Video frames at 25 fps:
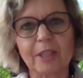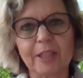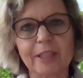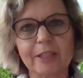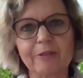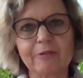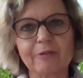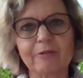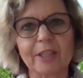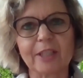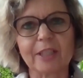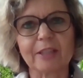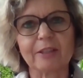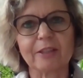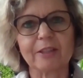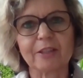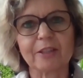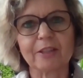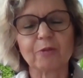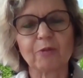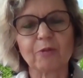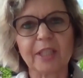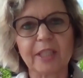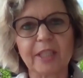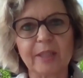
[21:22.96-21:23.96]
believe that
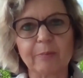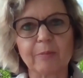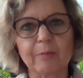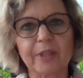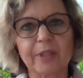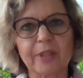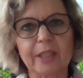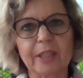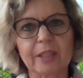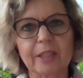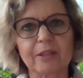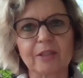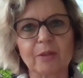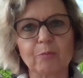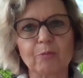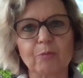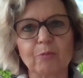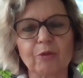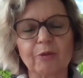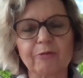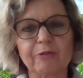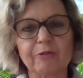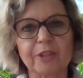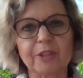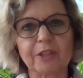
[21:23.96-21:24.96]
this will impact their
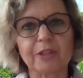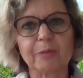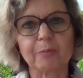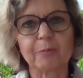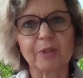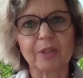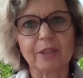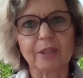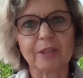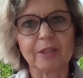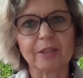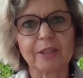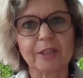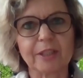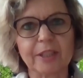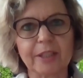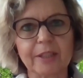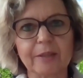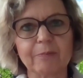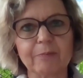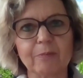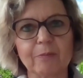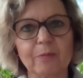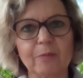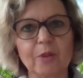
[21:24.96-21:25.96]

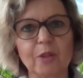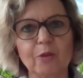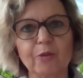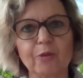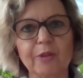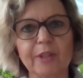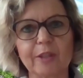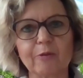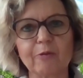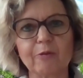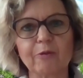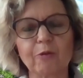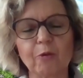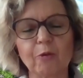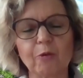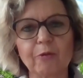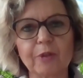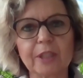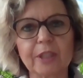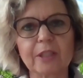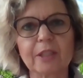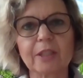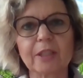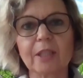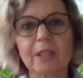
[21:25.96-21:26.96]
profitability going
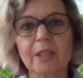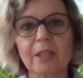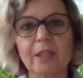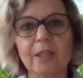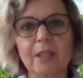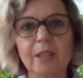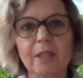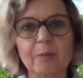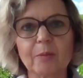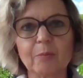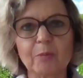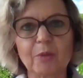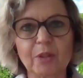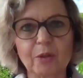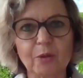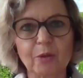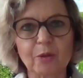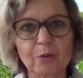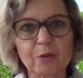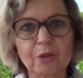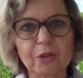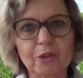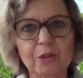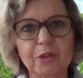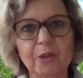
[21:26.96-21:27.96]
forward. But
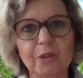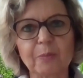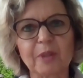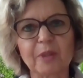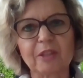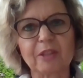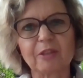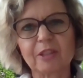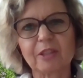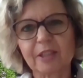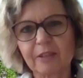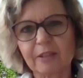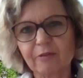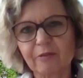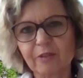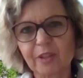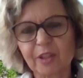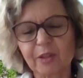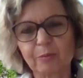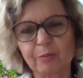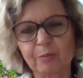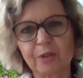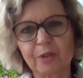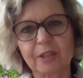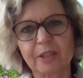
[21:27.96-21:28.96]
also about
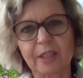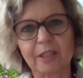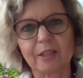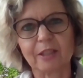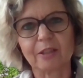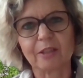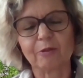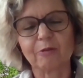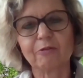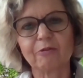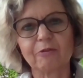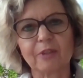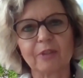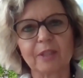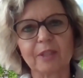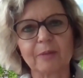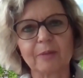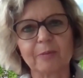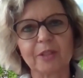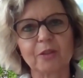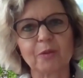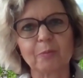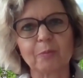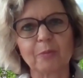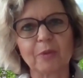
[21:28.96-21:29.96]
70% of
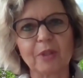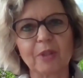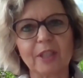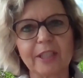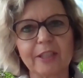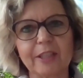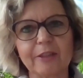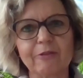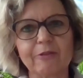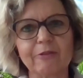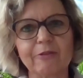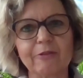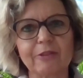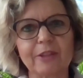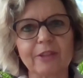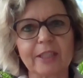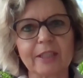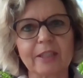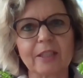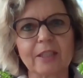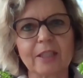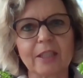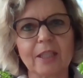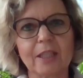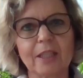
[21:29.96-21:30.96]
farmers believe
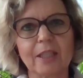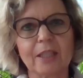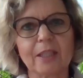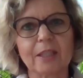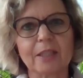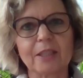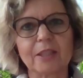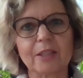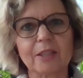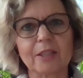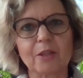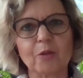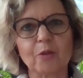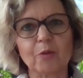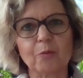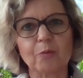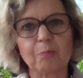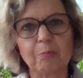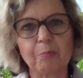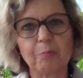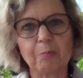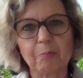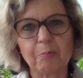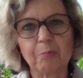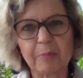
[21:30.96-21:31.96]
that, you
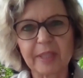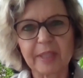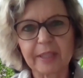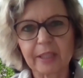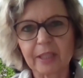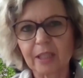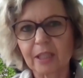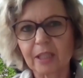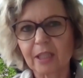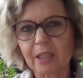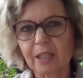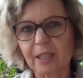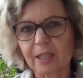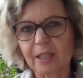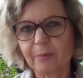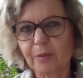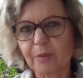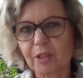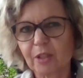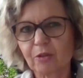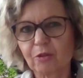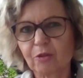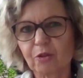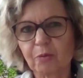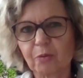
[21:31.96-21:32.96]
know, being
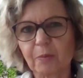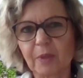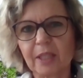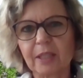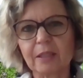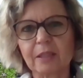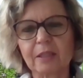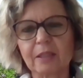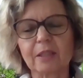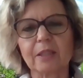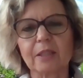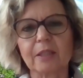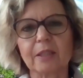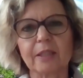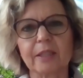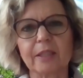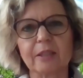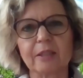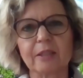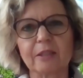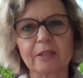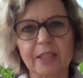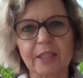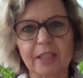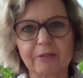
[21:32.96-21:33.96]
climate smart
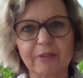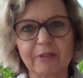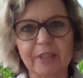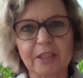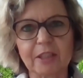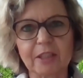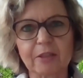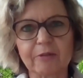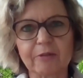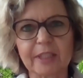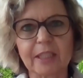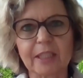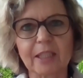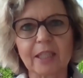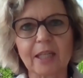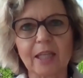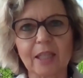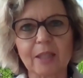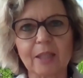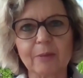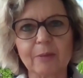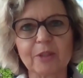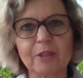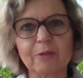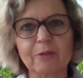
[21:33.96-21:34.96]
and sequestering
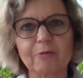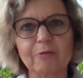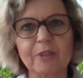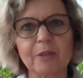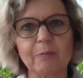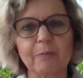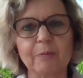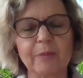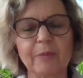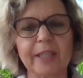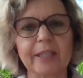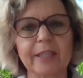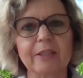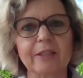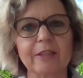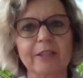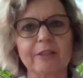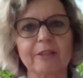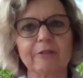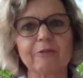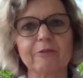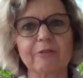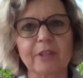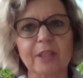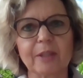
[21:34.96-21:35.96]
carbon will make
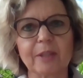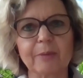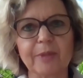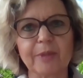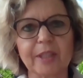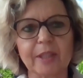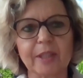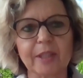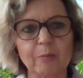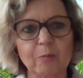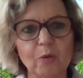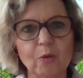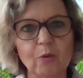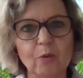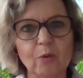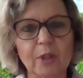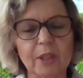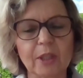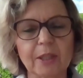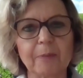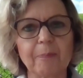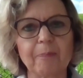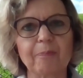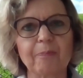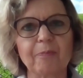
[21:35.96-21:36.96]
their farming
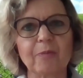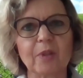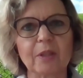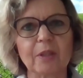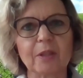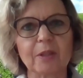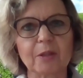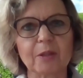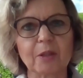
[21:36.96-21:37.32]
more